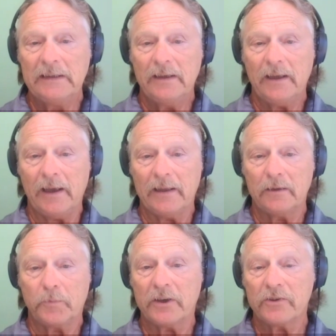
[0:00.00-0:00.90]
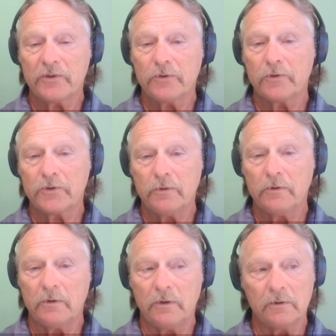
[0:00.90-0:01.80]
And the process took so
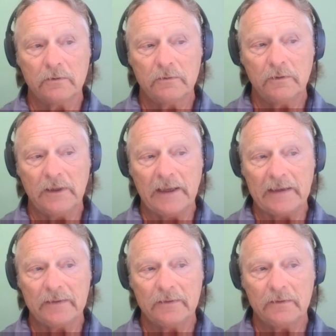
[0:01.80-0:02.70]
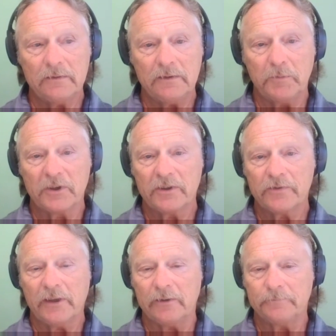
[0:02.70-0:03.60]
long that he missed his
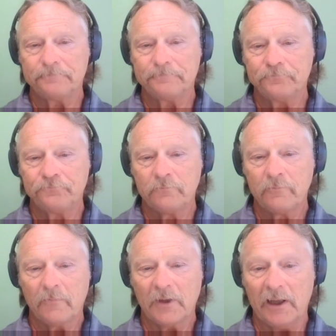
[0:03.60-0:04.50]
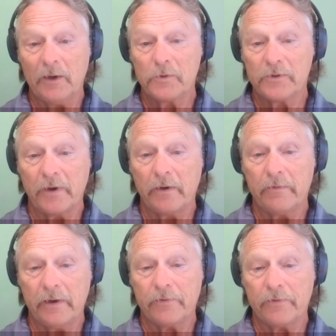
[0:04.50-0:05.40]
flight, and he was very,
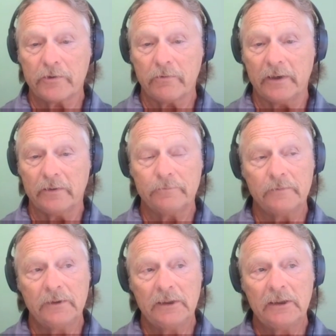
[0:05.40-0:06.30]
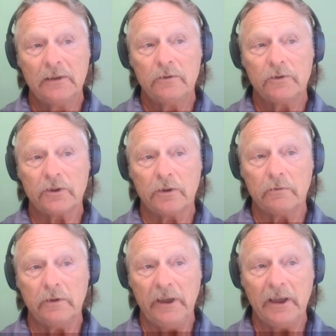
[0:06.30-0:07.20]
very frustrated.
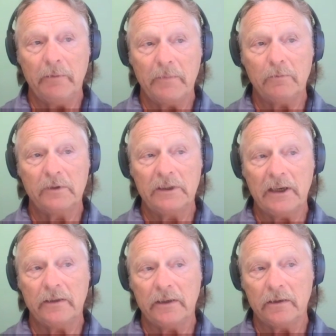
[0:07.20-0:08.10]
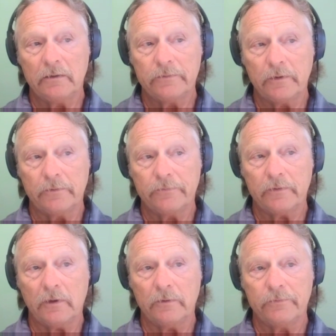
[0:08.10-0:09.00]
So he came up with the idea
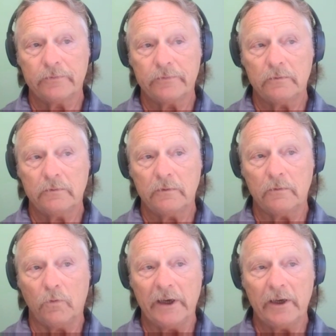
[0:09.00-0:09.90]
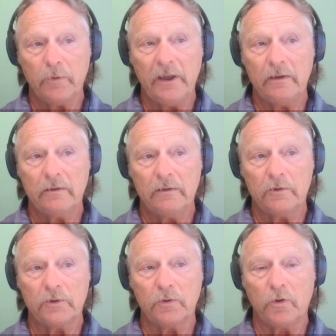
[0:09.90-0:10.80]
of why do we need
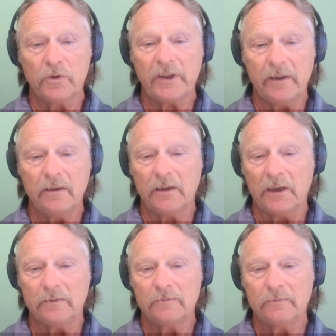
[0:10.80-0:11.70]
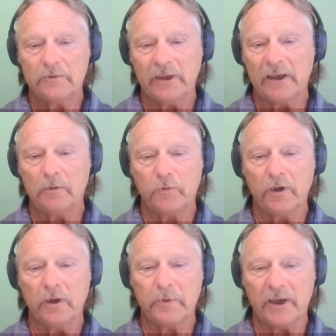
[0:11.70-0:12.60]
to all stand in line to get our
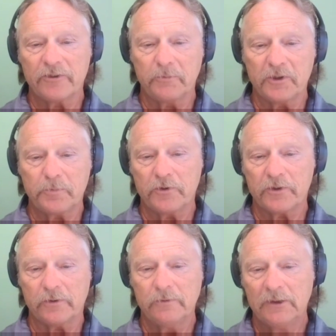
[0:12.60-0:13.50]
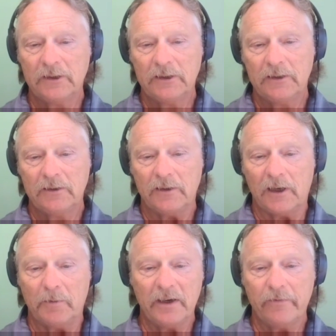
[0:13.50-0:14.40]
boarding pass from this person?
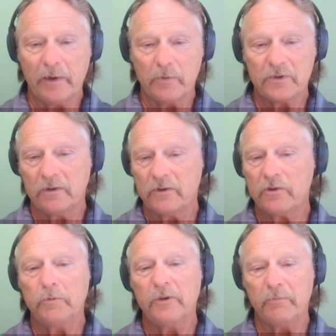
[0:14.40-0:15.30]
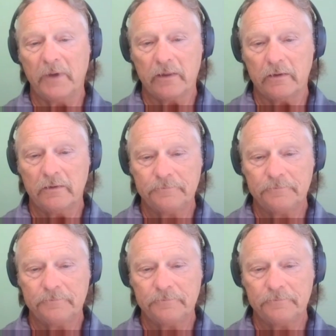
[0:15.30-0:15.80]
How about if there was a distributive method